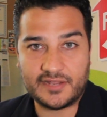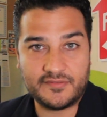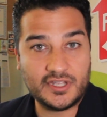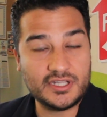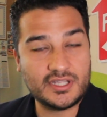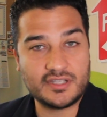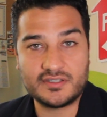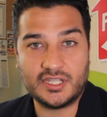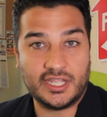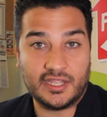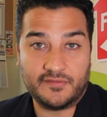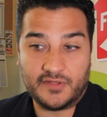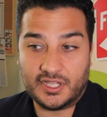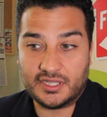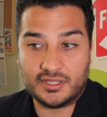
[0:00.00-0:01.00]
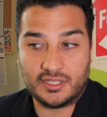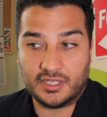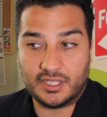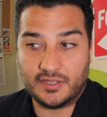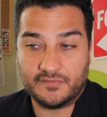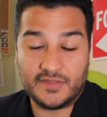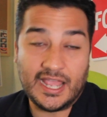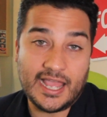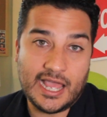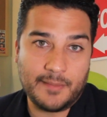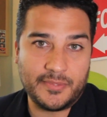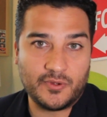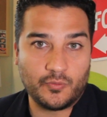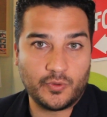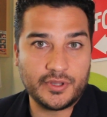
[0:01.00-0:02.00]
if that
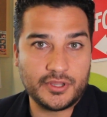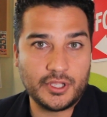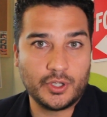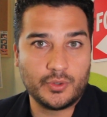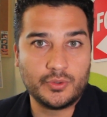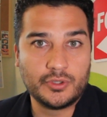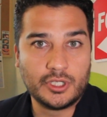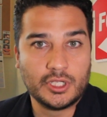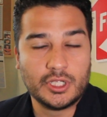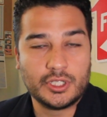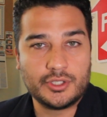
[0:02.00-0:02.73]
happened with you,